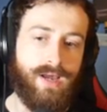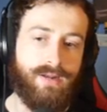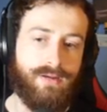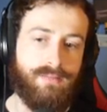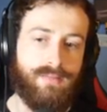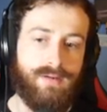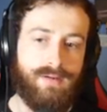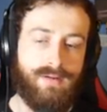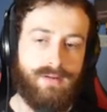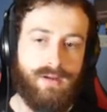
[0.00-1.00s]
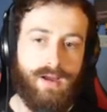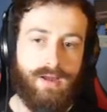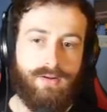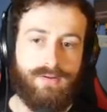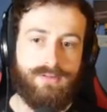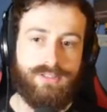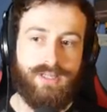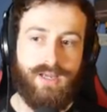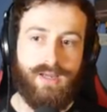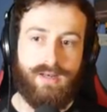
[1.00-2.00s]
at him? I don't
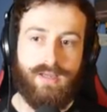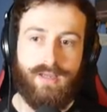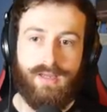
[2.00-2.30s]
understand.